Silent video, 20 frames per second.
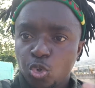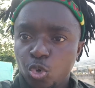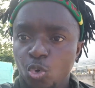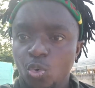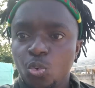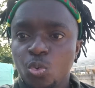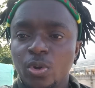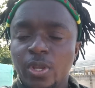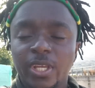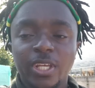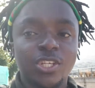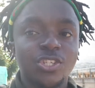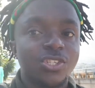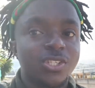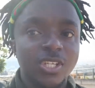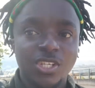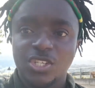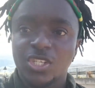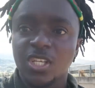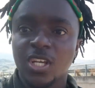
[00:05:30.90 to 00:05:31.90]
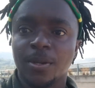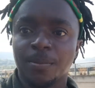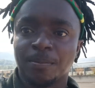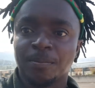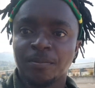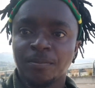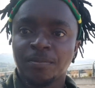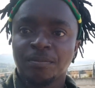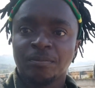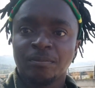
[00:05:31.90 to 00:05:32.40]
two is the same.
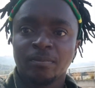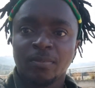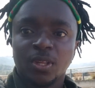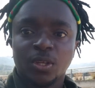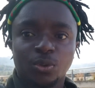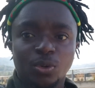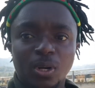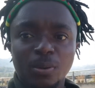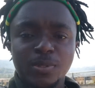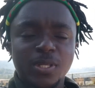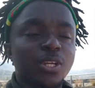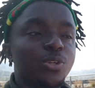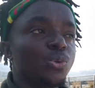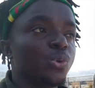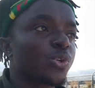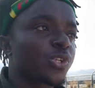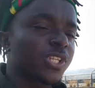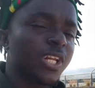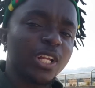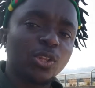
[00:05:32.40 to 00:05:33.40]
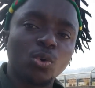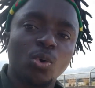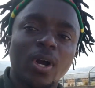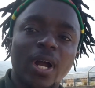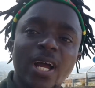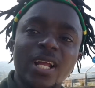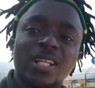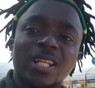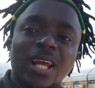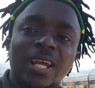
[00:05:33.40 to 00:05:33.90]
You know what I'm saying? You will start to
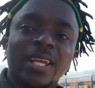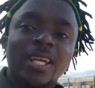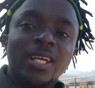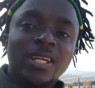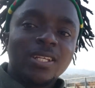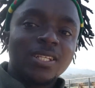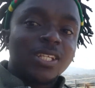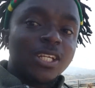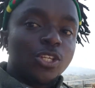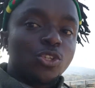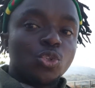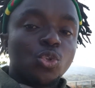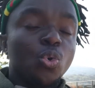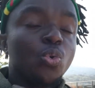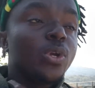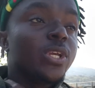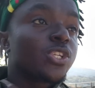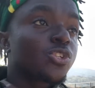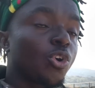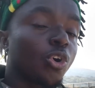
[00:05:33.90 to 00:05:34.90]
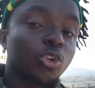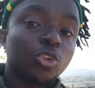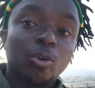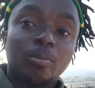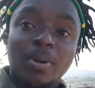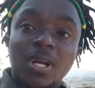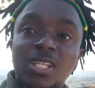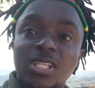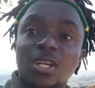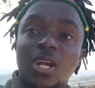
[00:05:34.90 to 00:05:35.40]
act like the two is
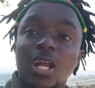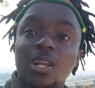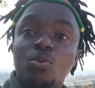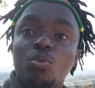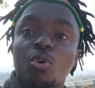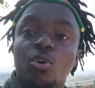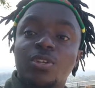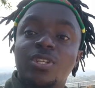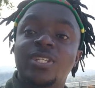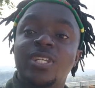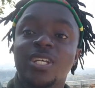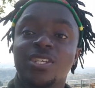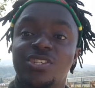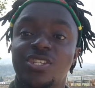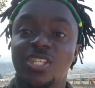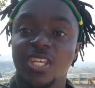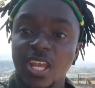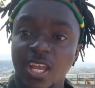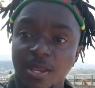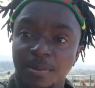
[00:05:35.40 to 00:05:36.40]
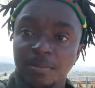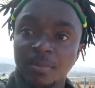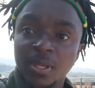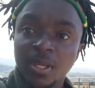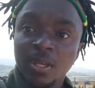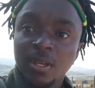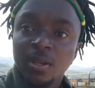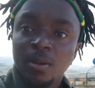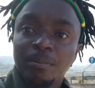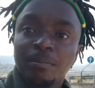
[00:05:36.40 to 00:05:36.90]
automatically what the same,
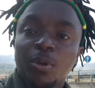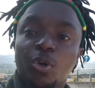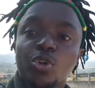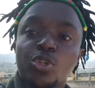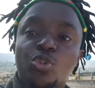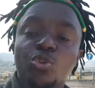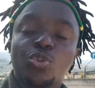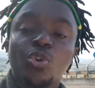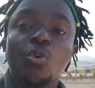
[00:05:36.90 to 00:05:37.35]
because you